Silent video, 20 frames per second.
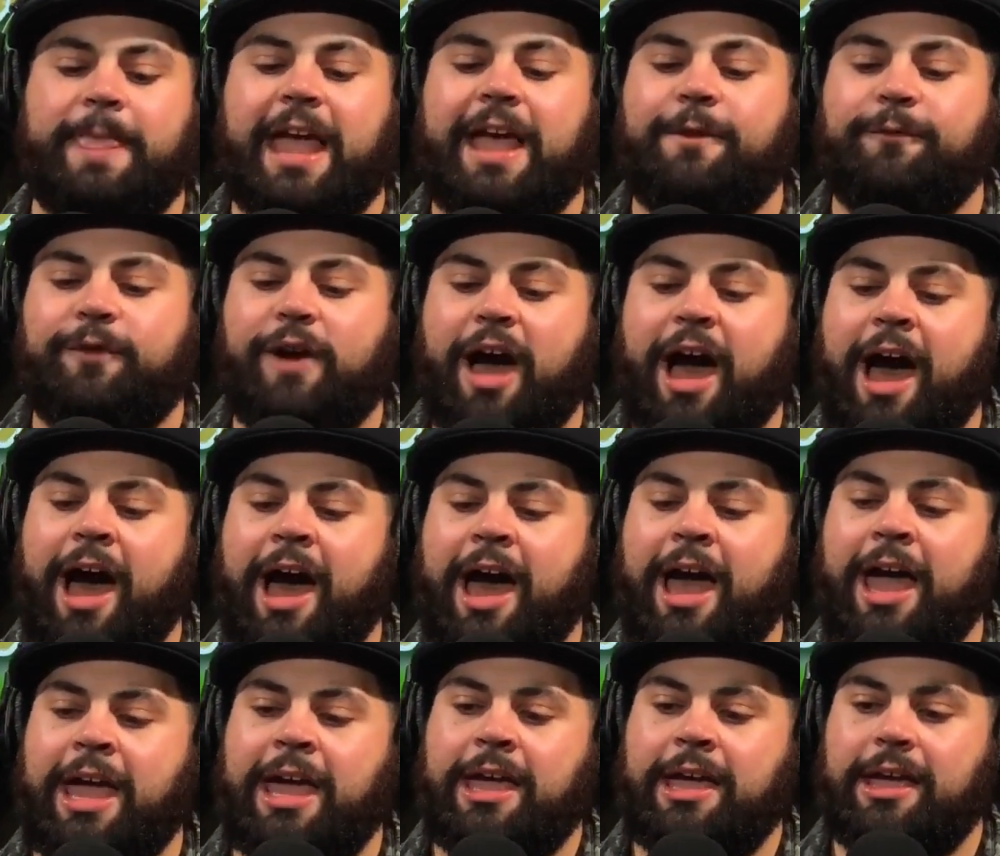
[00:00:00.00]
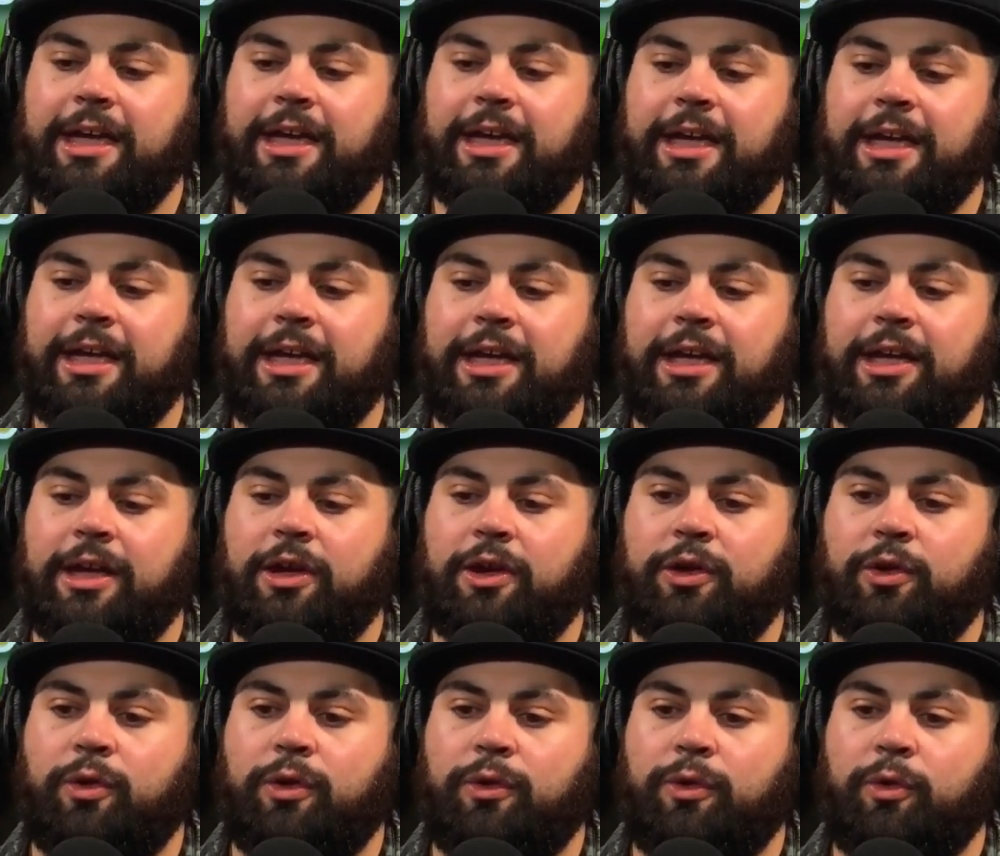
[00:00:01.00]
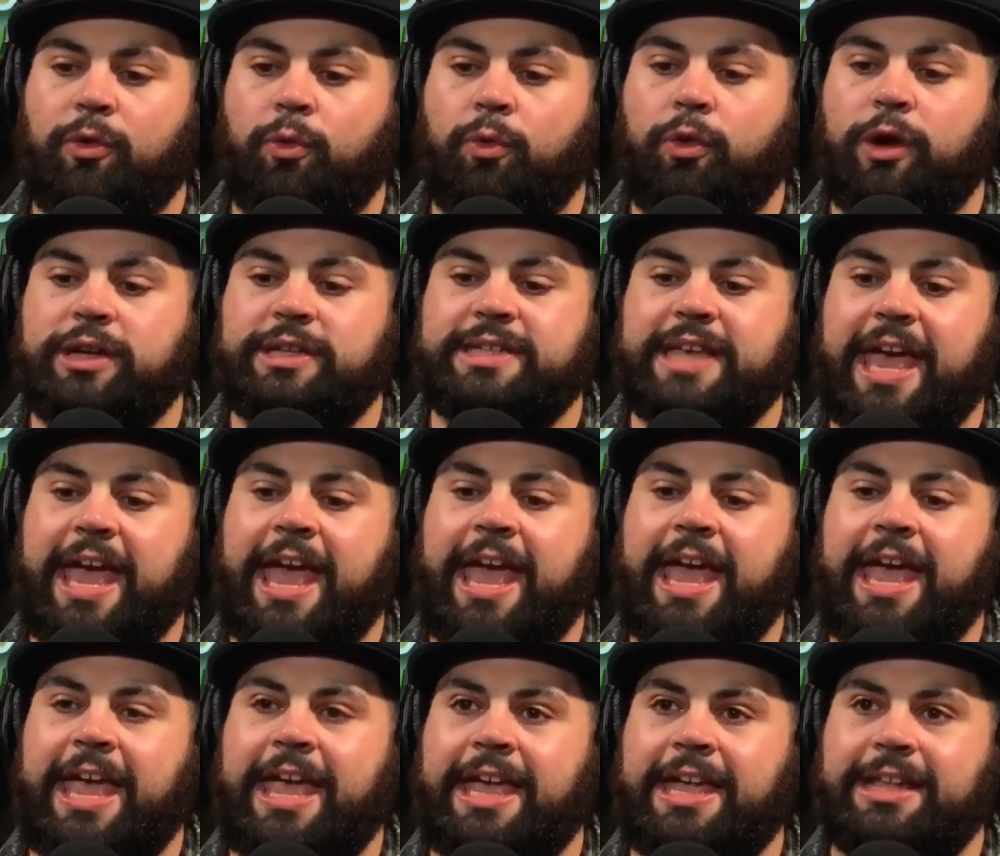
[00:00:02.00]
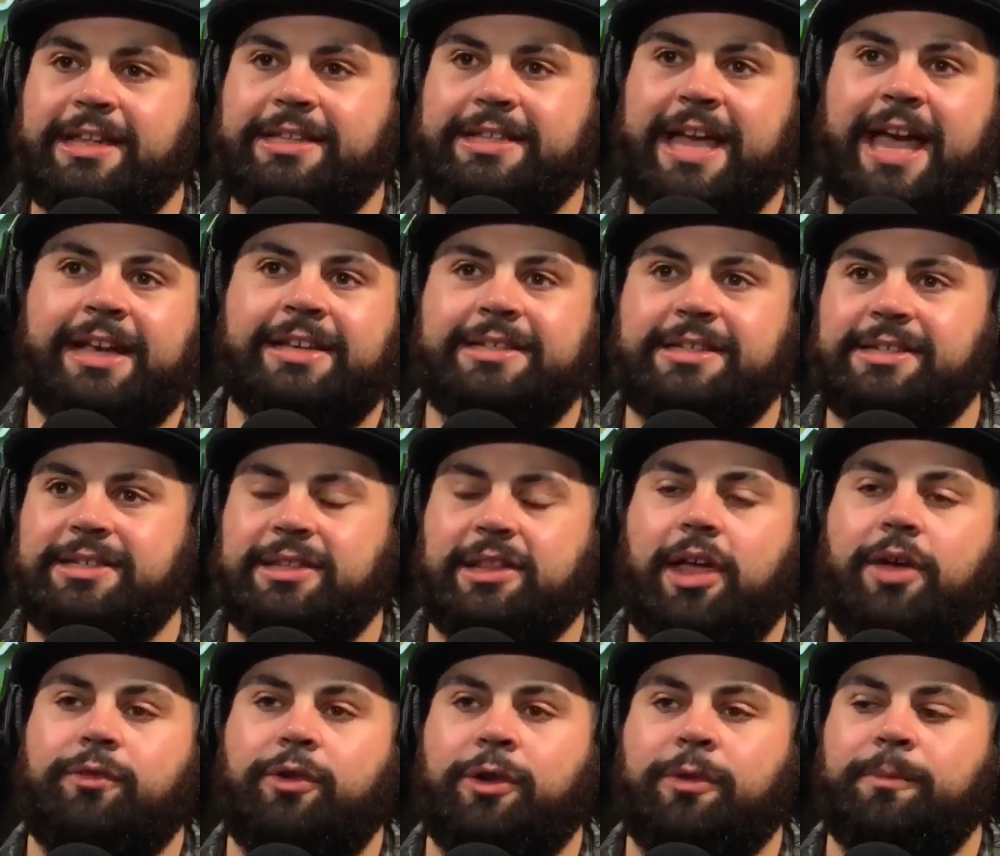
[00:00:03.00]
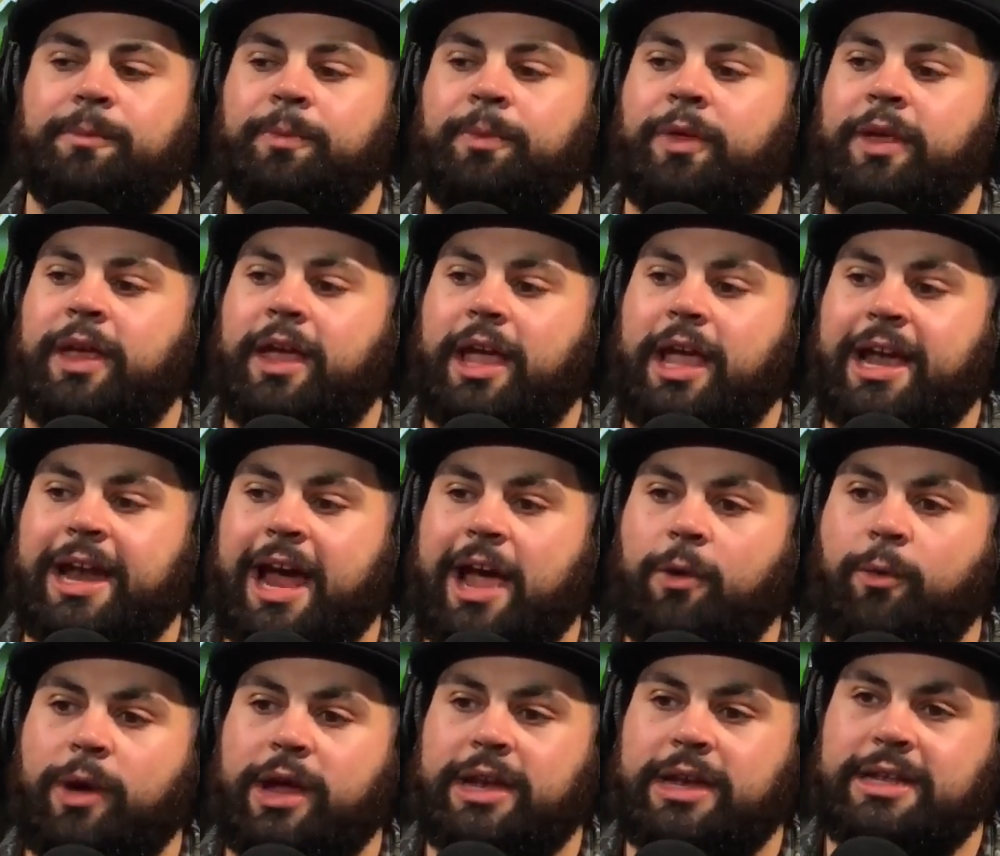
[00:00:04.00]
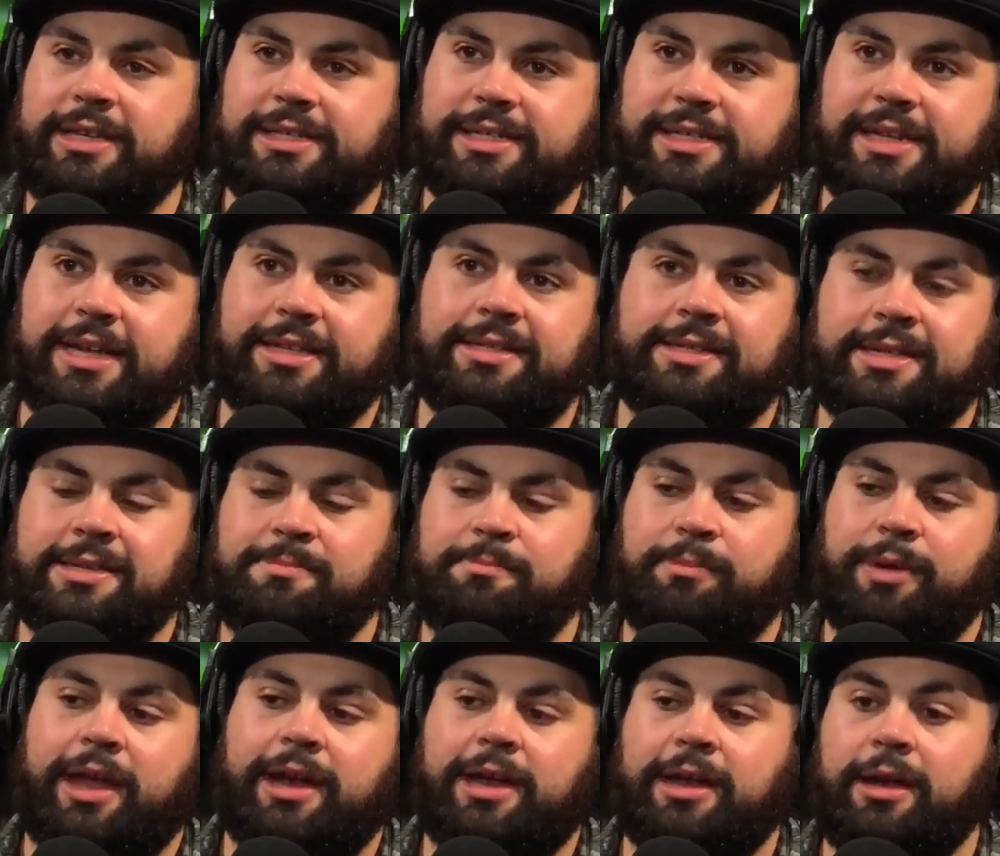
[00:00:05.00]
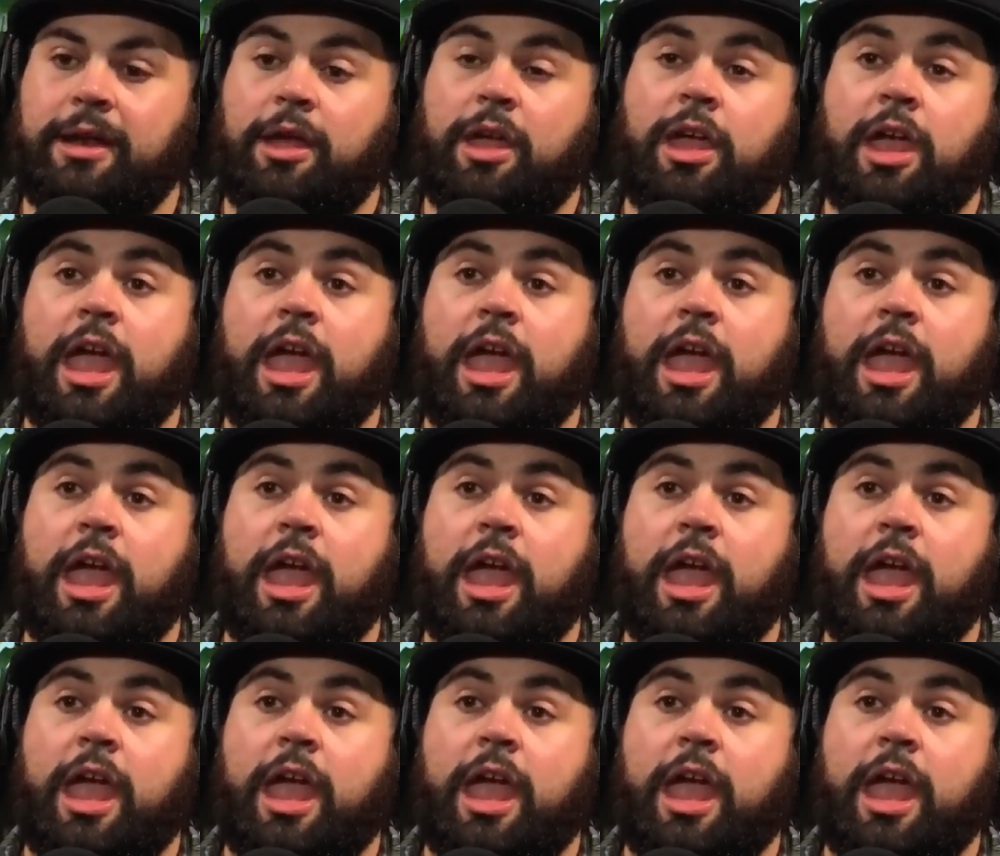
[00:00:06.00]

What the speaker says: If I was a Texas lover and I witnessed Stetson Bennett